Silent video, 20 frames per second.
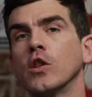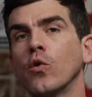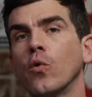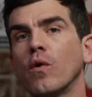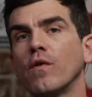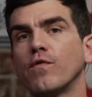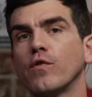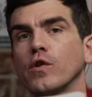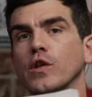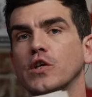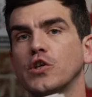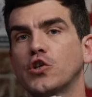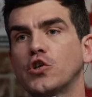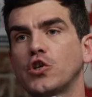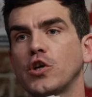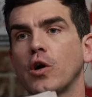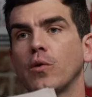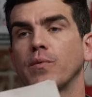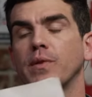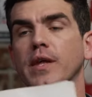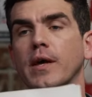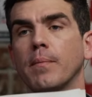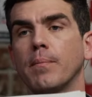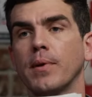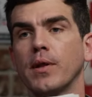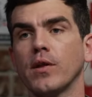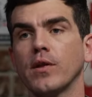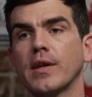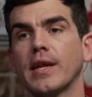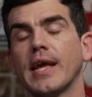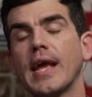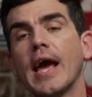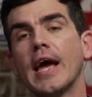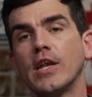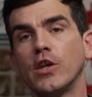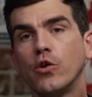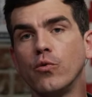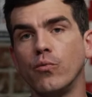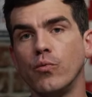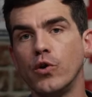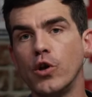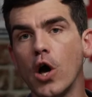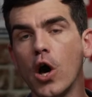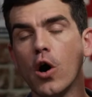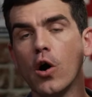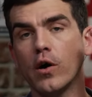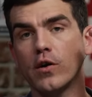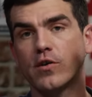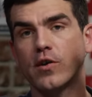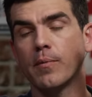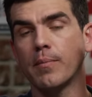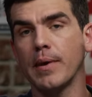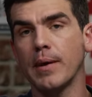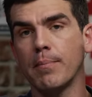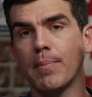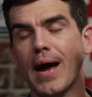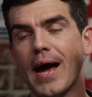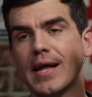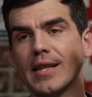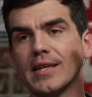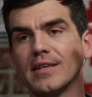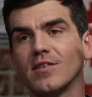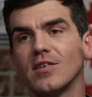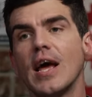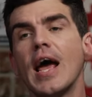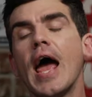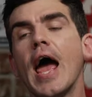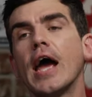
Louisville is shown the ability and you know uh, to be balanced,